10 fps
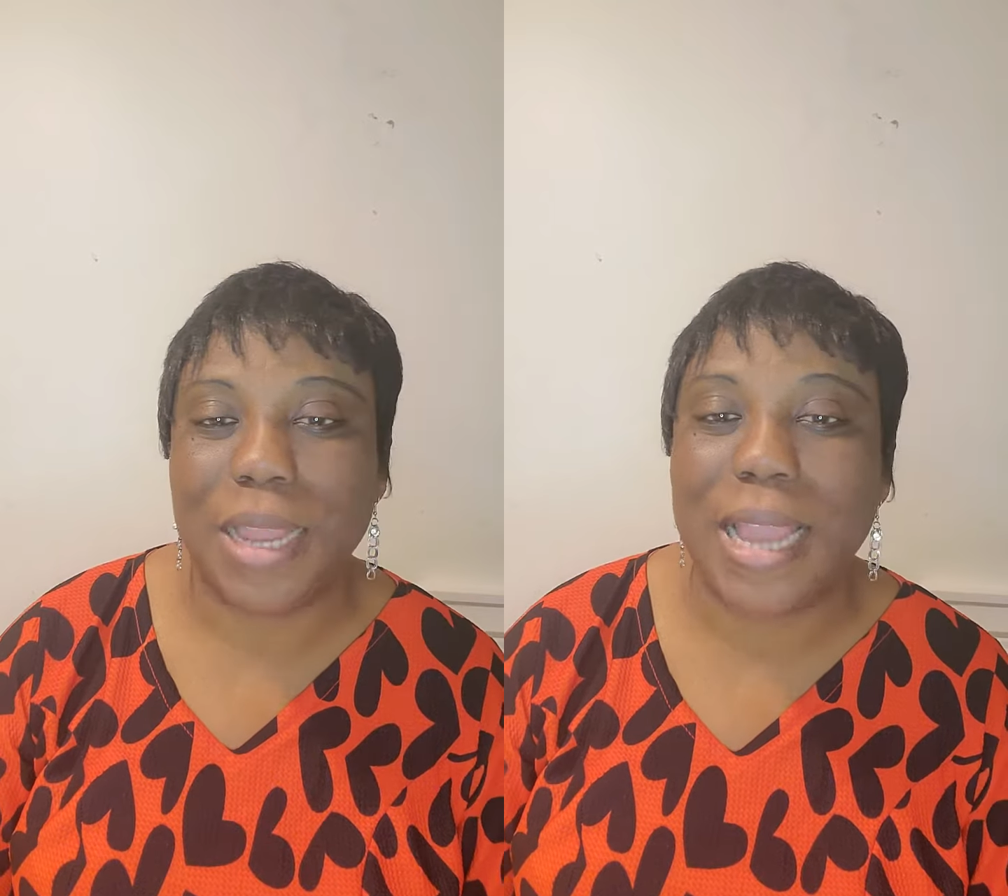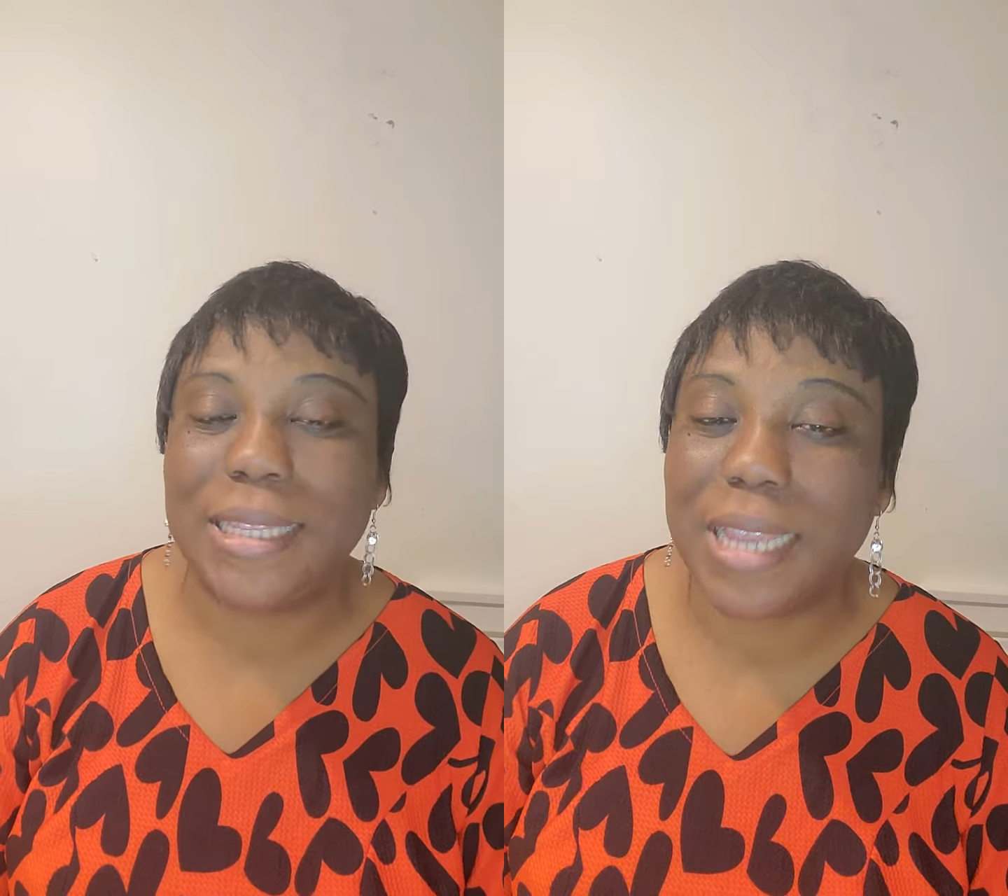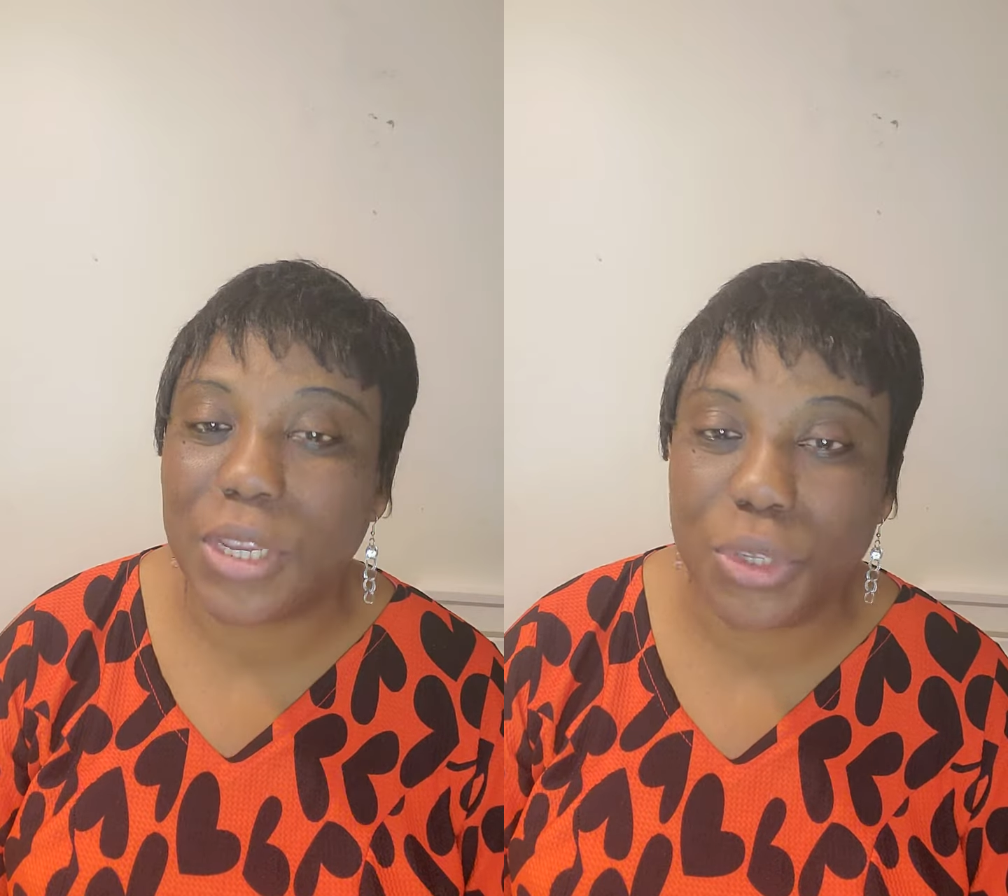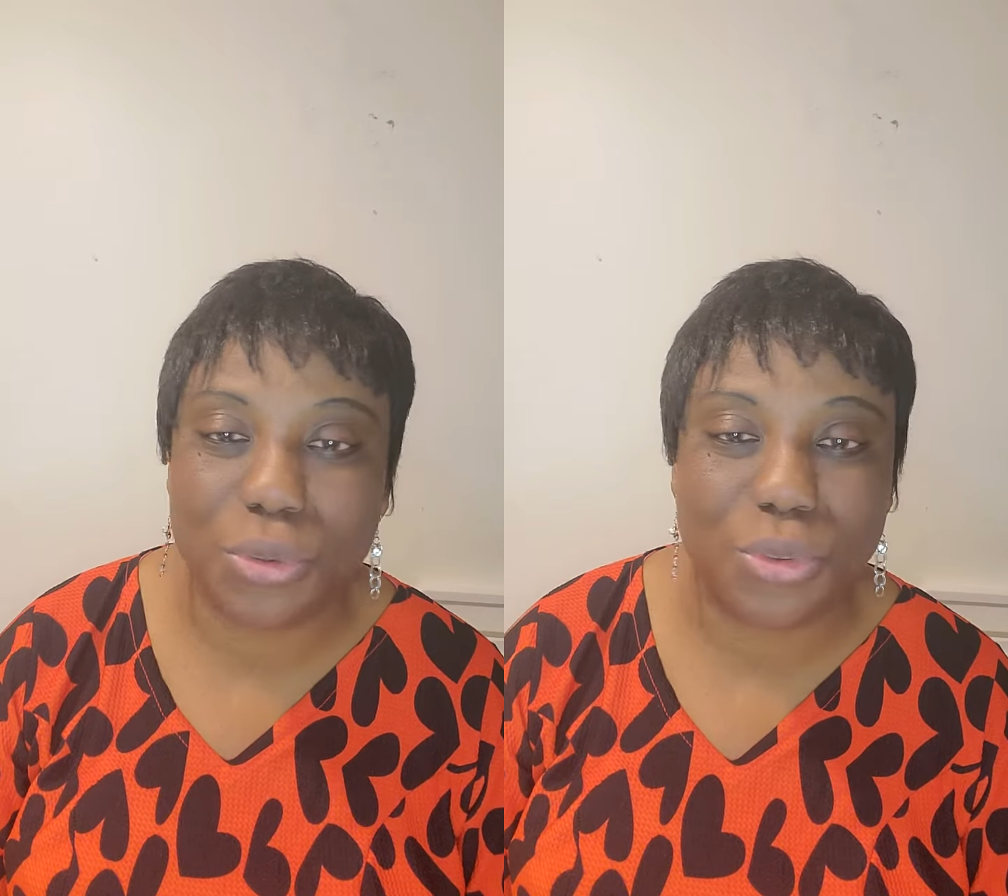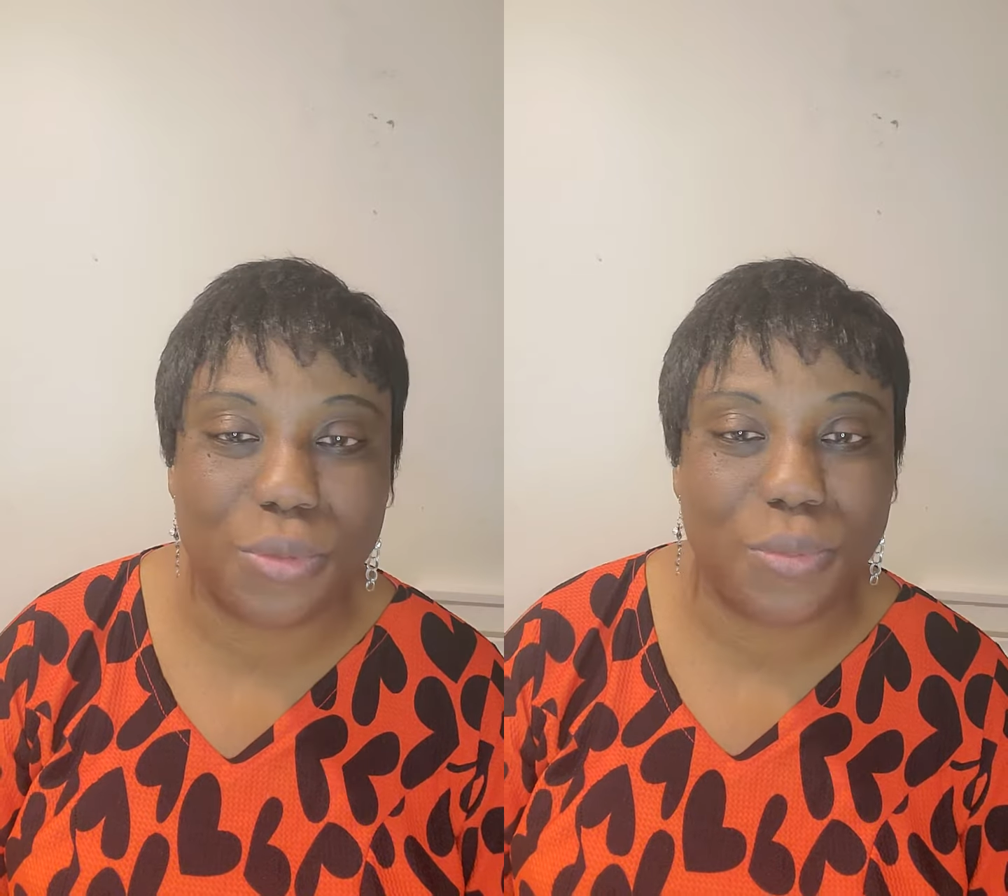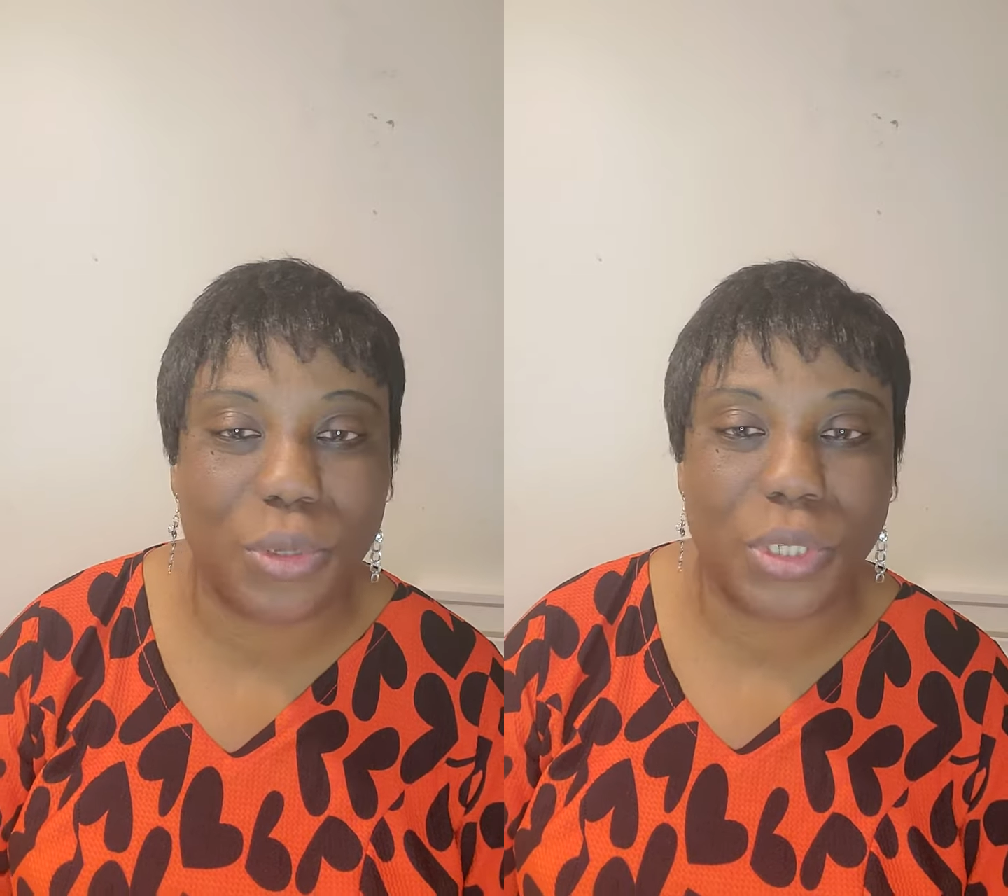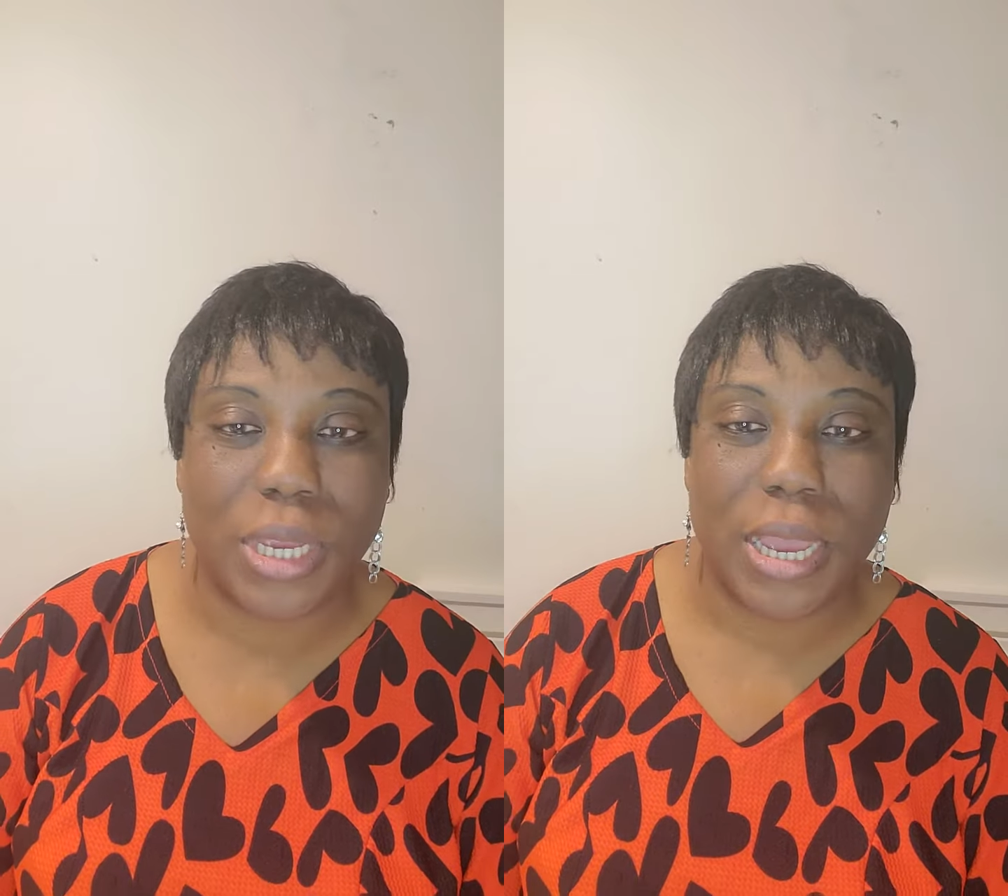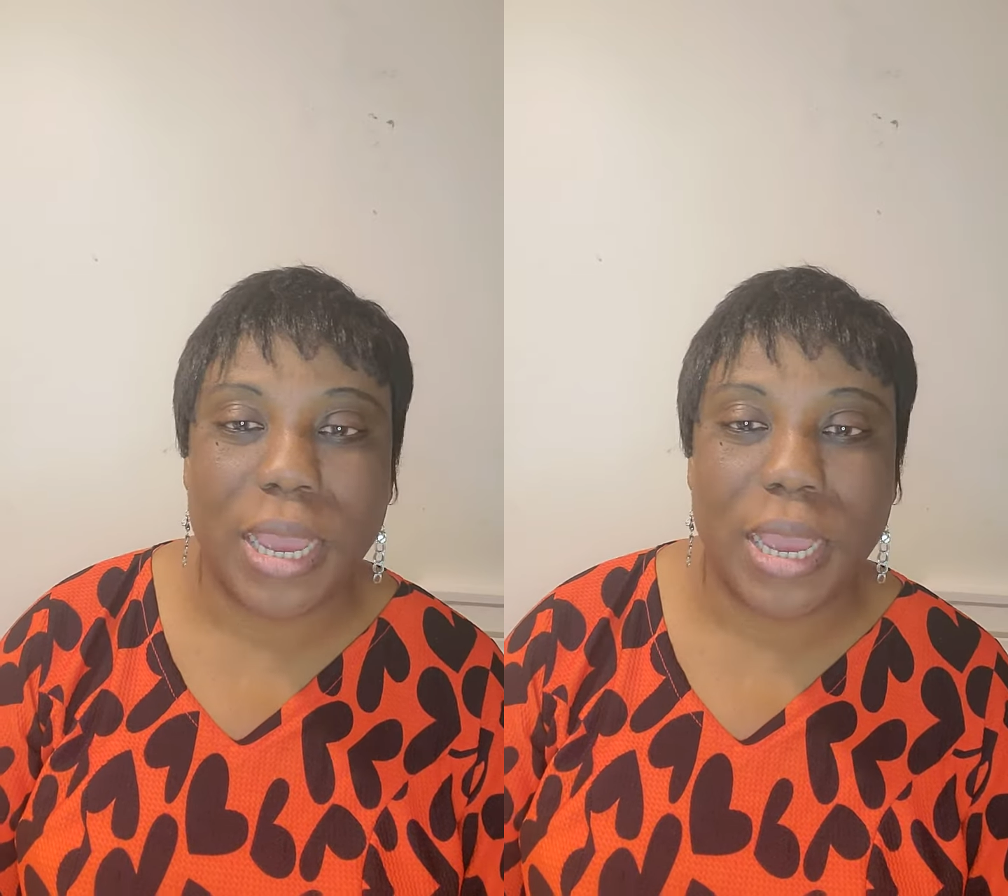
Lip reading: I thank you so much.